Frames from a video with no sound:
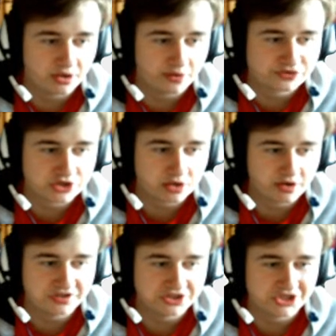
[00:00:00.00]
of
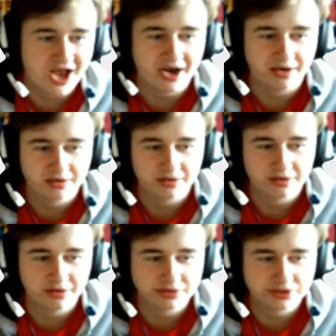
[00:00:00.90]
Djokovic. Yeah,
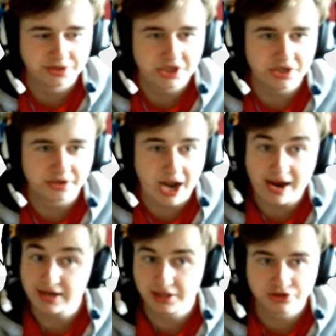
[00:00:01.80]
good to hear.
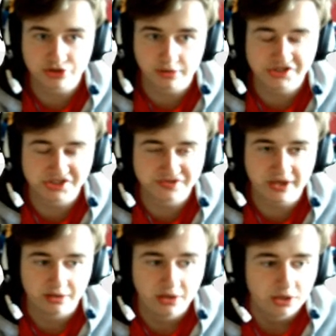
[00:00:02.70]
I like Djokovic as
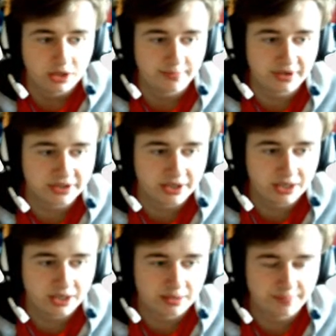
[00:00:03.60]
well. But
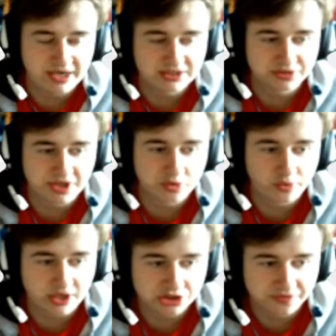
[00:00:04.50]
back to that
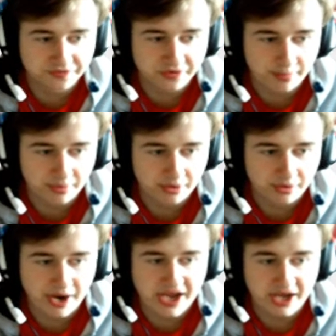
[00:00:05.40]
question from
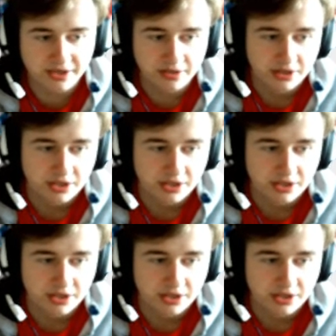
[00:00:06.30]
Ryan.